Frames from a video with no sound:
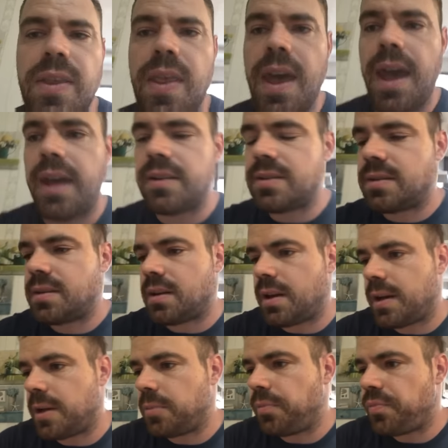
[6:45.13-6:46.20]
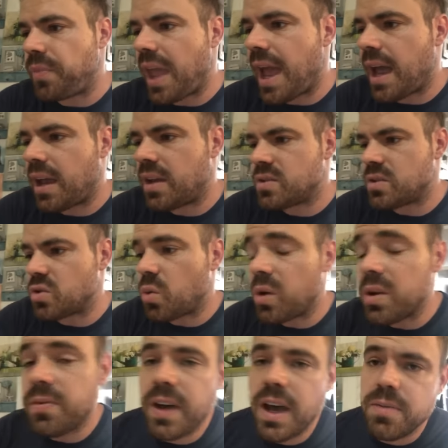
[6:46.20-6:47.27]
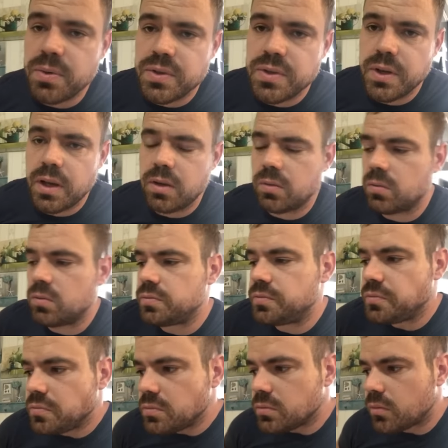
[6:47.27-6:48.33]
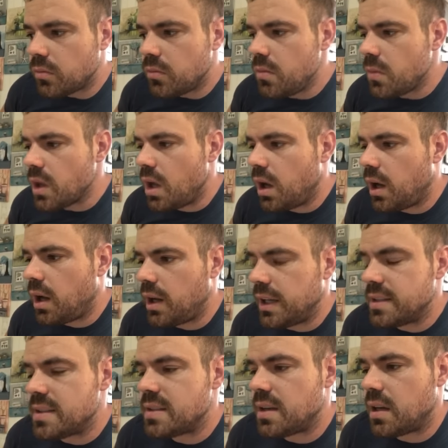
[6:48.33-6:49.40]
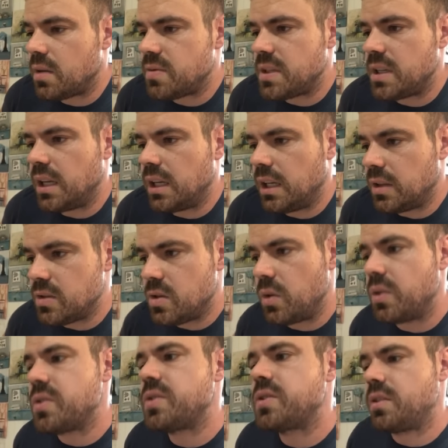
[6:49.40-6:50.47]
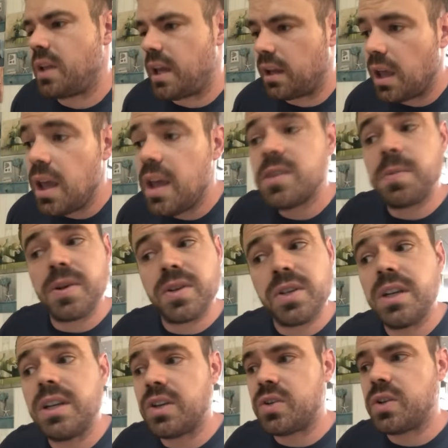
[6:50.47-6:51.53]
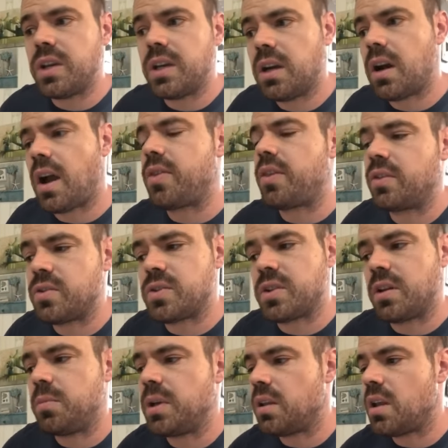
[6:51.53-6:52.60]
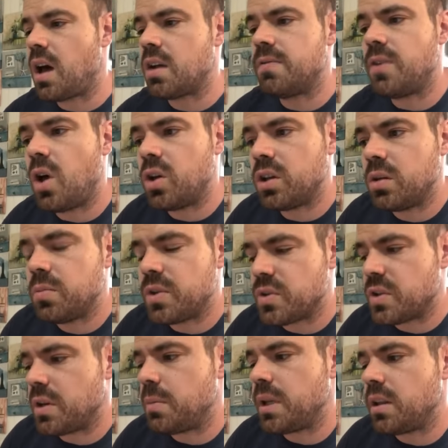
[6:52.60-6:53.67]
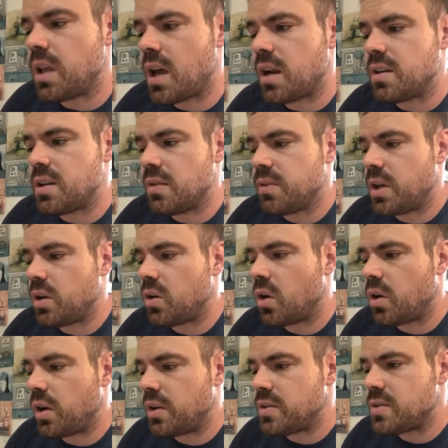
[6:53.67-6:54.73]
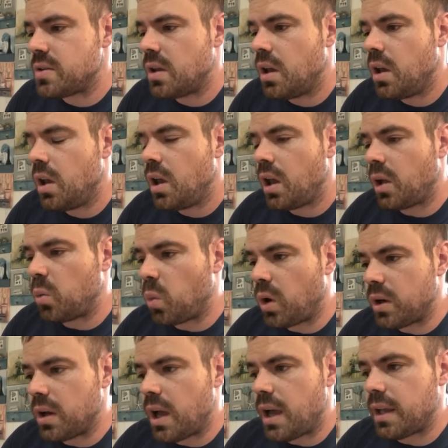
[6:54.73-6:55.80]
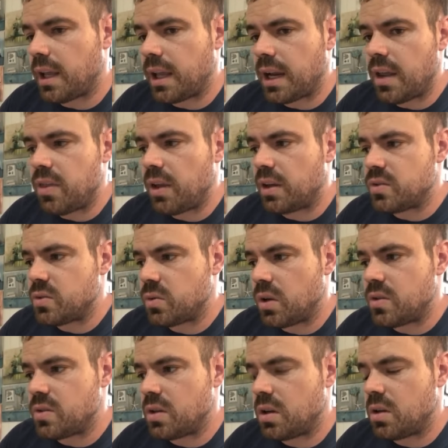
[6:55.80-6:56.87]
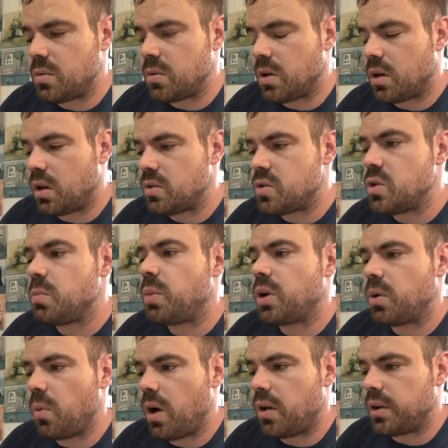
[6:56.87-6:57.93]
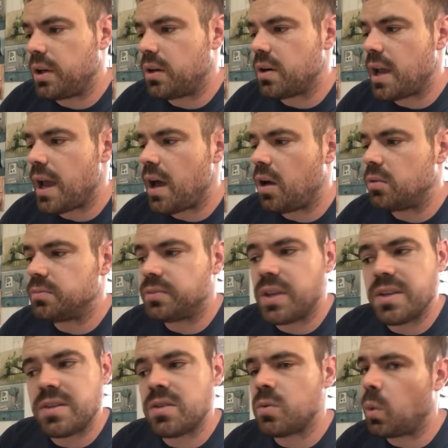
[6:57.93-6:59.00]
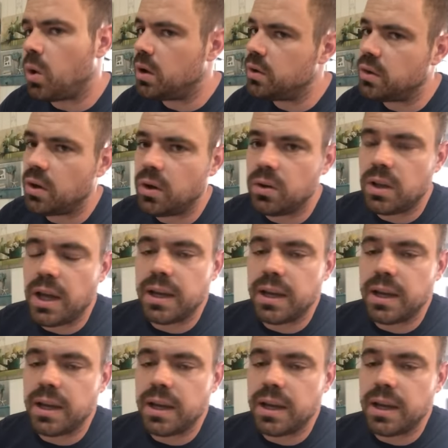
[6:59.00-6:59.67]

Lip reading: that has a 25% incentive to get in. So there's especially initially here, I think there's going to be a lot of volume. There's going to be a lot of dividend earnings and whatnot, and I think it's going to do pretty well here now. This is one though,